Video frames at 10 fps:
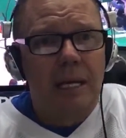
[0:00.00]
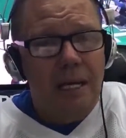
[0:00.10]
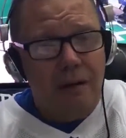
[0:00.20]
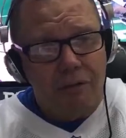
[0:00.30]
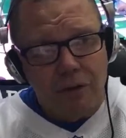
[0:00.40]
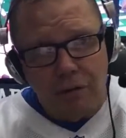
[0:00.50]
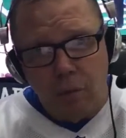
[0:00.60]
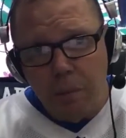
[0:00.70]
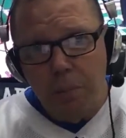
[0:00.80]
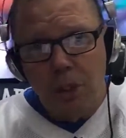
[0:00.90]
if
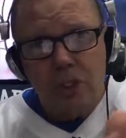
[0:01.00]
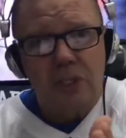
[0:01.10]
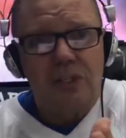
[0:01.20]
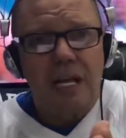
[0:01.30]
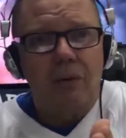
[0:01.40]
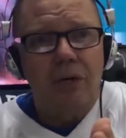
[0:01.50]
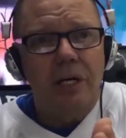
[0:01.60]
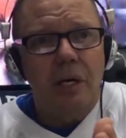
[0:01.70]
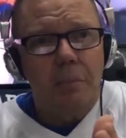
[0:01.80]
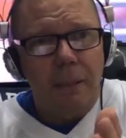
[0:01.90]
we push his salary
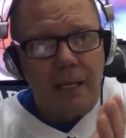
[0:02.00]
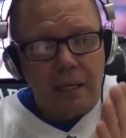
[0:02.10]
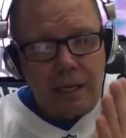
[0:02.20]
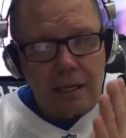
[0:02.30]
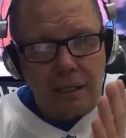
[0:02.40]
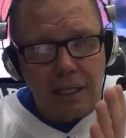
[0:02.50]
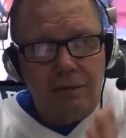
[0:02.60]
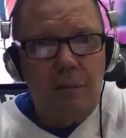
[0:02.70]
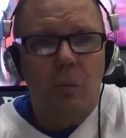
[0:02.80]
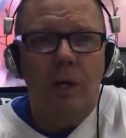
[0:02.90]
up and give
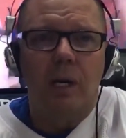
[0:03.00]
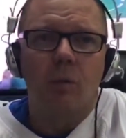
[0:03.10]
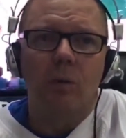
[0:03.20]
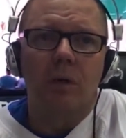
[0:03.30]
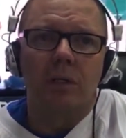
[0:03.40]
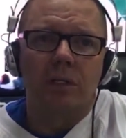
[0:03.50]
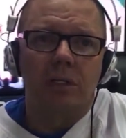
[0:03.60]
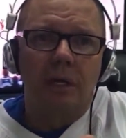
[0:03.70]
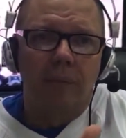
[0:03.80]
him what he wants,